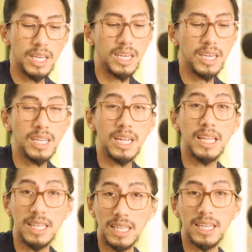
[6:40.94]
and I
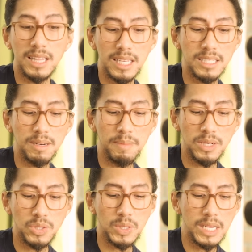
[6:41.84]
think like things are
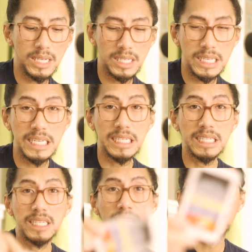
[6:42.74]
about to get heated